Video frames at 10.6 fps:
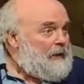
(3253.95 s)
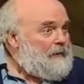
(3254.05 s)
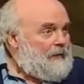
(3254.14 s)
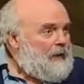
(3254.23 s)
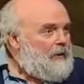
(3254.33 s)

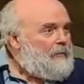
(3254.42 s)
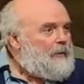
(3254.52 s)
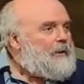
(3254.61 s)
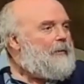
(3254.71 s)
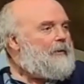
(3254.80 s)

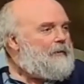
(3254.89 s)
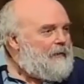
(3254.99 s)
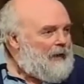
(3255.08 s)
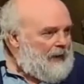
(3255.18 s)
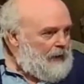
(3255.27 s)
environment. I'm
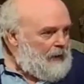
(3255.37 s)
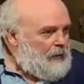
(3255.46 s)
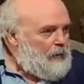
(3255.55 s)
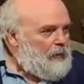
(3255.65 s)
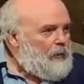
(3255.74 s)
inviting
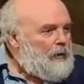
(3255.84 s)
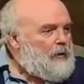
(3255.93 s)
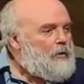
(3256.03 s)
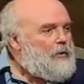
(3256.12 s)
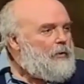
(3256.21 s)
her
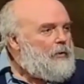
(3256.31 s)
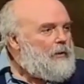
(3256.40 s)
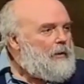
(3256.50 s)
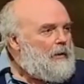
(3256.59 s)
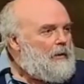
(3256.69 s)
into her
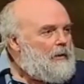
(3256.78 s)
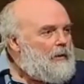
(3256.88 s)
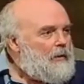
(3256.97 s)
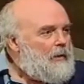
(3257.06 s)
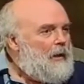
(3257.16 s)

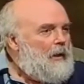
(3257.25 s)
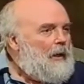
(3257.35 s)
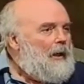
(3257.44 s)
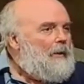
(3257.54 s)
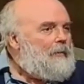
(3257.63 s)
tears.
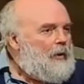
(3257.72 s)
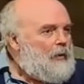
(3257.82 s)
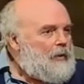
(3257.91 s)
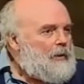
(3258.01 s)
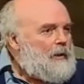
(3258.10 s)
I'm
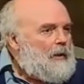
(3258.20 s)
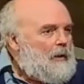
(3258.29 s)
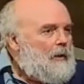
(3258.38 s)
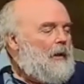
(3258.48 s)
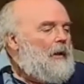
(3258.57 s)

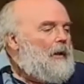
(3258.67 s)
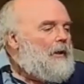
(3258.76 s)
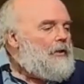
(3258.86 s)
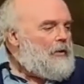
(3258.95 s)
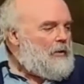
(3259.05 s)
noticing
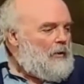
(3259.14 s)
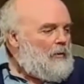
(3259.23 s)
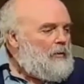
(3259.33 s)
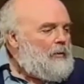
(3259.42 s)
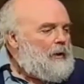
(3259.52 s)
that she's
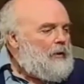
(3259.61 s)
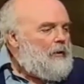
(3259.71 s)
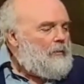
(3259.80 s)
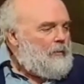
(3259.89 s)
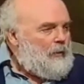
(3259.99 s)
holding
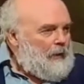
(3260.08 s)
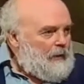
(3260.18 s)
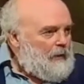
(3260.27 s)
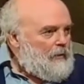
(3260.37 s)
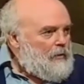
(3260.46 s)
her
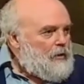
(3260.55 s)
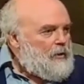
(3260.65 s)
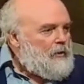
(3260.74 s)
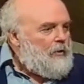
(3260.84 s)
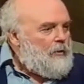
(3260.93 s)
breath and
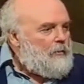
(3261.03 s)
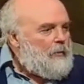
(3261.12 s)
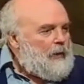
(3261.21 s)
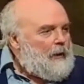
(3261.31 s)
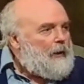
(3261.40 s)
she's on the
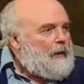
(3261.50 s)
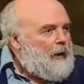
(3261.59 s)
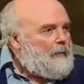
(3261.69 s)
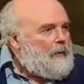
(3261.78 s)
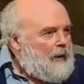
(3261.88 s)
brink, and
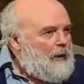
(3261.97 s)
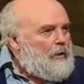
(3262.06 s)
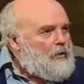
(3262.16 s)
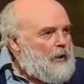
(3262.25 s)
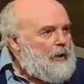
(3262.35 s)
I'm
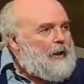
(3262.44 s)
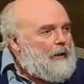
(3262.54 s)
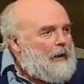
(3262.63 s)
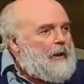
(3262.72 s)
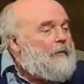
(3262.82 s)
trying to
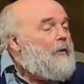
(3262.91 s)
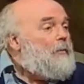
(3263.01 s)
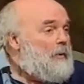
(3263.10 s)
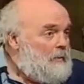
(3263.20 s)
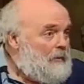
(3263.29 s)
give her
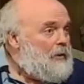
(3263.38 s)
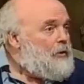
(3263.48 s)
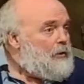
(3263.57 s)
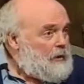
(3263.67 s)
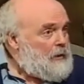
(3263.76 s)

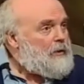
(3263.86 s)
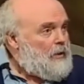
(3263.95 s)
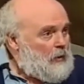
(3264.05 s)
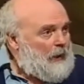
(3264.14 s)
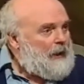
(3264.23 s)
permission. It's
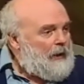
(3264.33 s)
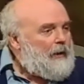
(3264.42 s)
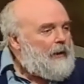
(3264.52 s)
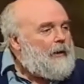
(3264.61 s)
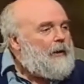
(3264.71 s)

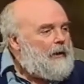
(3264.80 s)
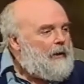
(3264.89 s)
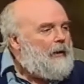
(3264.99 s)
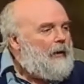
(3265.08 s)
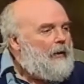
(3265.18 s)
okay
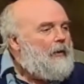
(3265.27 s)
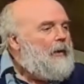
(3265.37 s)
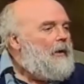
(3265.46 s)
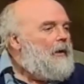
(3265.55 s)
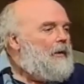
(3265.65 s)
here.
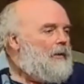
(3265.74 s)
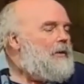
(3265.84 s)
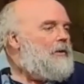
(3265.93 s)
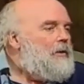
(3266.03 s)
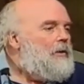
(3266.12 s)

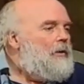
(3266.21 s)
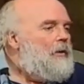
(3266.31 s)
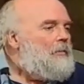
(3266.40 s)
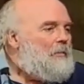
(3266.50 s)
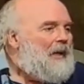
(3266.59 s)
This is a
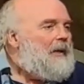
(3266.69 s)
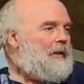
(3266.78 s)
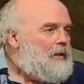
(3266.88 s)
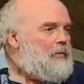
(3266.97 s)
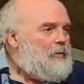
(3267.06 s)

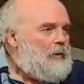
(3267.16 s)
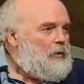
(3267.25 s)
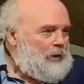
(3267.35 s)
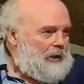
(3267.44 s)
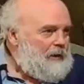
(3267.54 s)
place where
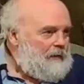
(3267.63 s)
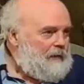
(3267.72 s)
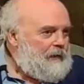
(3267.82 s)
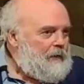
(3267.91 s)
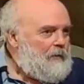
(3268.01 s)
you can feel